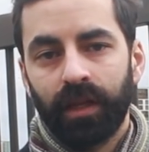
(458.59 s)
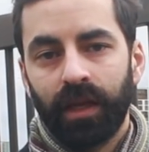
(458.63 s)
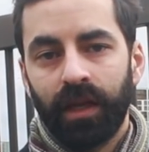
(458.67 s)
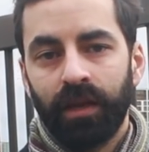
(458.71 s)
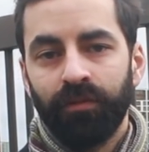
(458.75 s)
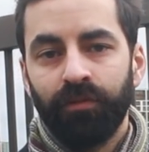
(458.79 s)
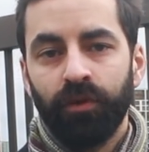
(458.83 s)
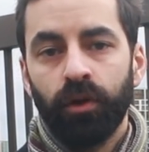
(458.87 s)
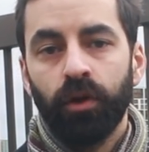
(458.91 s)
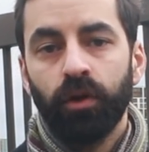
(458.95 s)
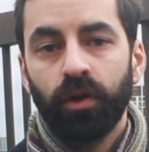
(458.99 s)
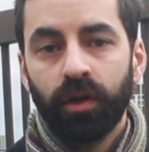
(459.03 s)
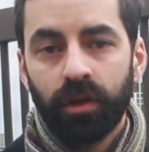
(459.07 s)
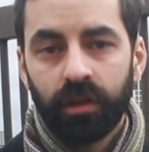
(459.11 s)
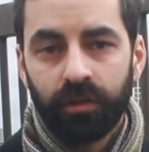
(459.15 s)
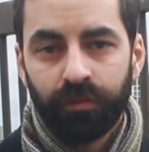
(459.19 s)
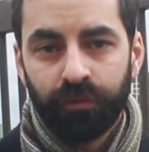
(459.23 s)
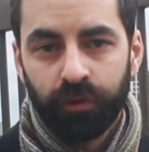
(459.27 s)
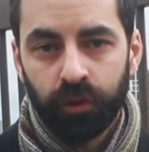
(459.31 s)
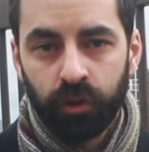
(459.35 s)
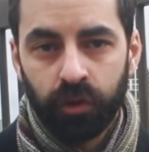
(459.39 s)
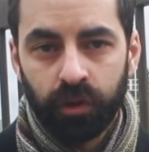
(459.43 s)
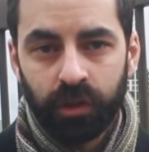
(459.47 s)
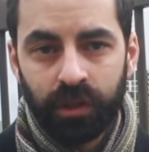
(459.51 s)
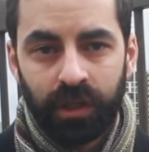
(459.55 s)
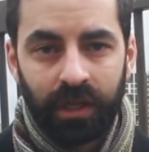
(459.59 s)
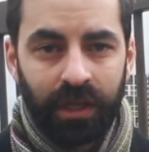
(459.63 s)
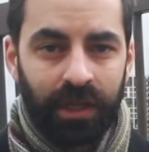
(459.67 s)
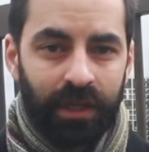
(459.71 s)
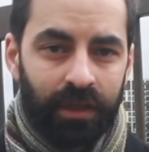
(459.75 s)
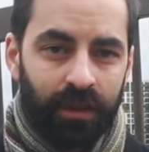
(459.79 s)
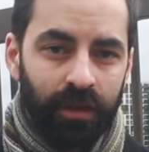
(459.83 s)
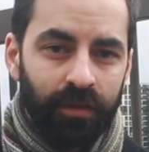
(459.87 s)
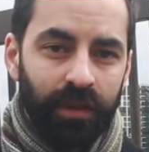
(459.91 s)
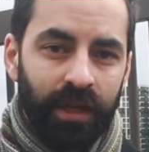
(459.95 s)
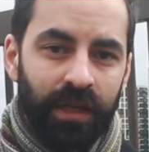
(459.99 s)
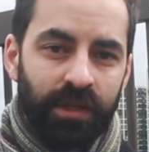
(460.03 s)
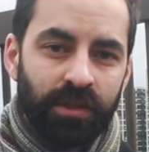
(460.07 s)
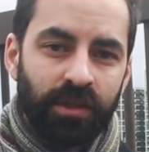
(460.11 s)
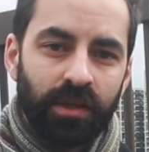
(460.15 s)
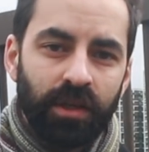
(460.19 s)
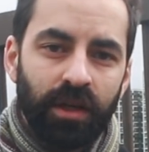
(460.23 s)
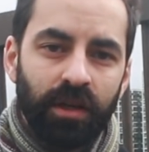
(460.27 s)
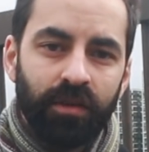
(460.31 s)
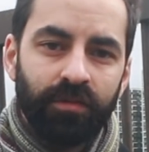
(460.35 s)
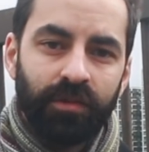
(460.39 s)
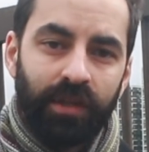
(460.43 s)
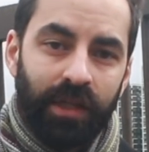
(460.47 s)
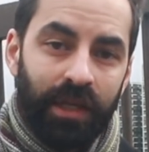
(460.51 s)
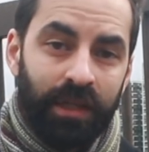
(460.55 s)
If you look at the food that they
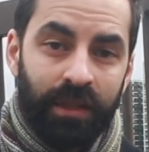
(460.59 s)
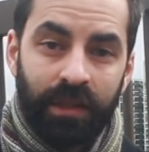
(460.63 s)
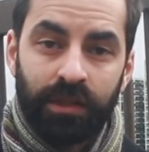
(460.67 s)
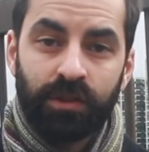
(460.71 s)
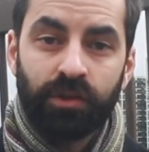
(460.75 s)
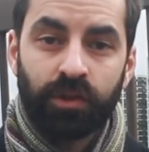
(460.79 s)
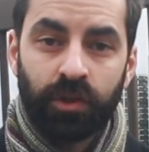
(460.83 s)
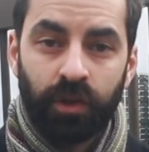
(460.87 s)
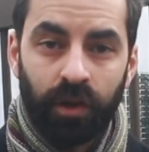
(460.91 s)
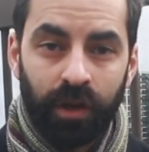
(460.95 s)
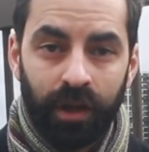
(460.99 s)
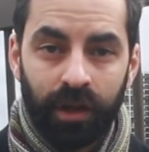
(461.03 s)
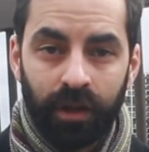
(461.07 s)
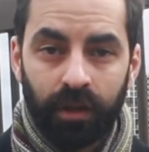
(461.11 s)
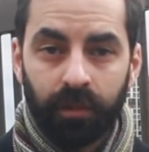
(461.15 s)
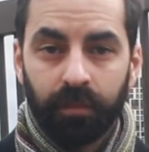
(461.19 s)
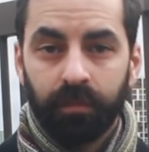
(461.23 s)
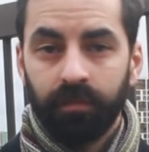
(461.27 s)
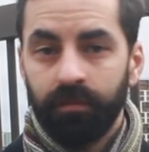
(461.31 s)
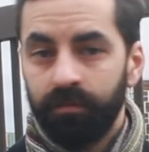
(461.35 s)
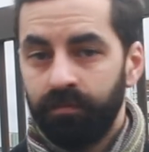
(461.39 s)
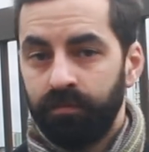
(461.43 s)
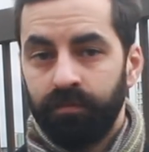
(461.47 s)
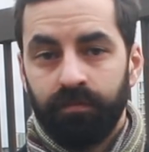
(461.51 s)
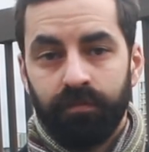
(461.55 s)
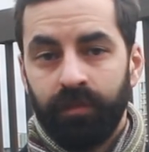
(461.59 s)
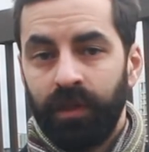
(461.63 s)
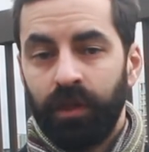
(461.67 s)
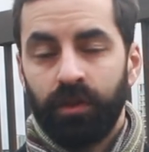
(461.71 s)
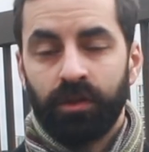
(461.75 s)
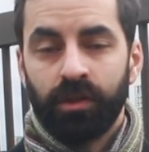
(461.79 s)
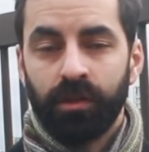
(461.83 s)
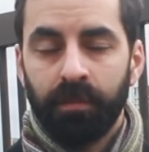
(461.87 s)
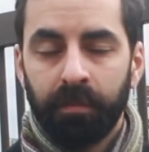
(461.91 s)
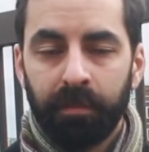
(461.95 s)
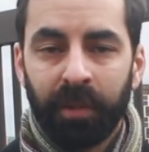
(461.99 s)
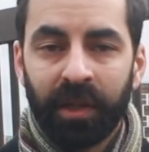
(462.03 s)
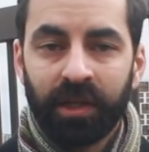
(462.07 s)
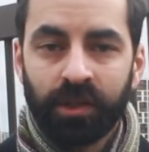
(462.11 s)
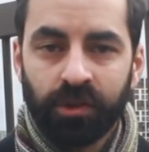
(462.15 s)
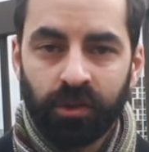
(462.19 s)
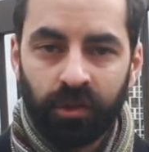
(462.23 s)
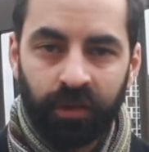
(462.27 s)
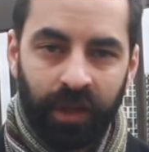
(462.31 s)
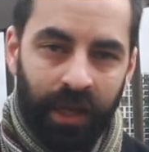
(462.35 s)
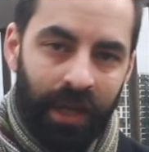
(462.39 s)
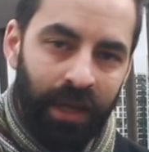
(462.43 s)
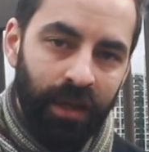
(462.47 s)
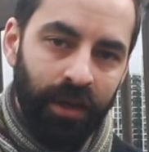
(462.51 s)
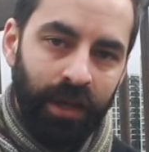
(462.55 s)
served in this trial, there are some pictures
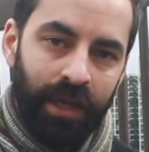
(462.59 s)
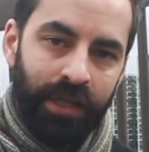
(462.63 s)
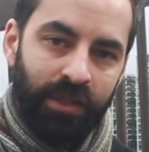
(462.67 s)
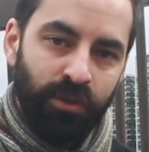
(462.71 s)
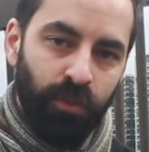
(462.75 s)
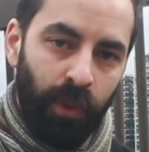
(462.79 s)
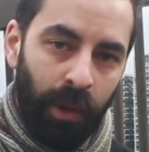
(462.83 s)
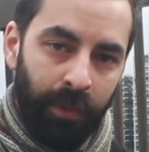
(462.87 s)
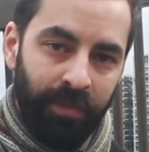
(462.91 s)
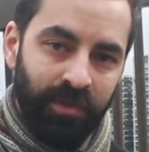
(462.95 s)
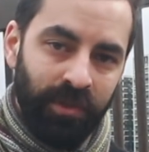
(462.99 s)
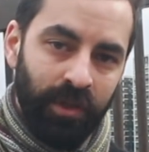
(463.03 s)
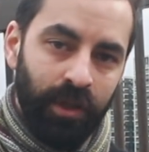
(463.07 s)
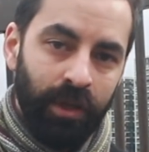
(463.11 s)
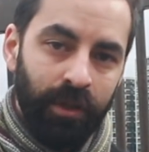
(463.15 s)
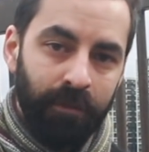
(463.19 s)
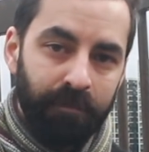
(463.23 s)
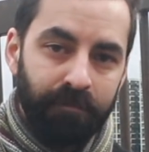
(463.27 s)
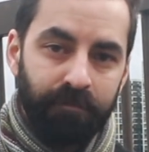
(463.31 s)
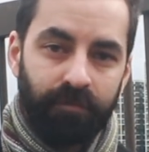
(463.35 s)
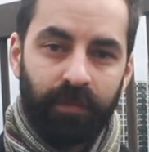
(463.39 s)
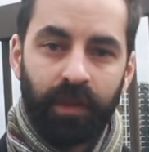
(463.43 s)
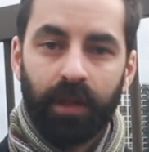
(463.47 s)
on the NIH website.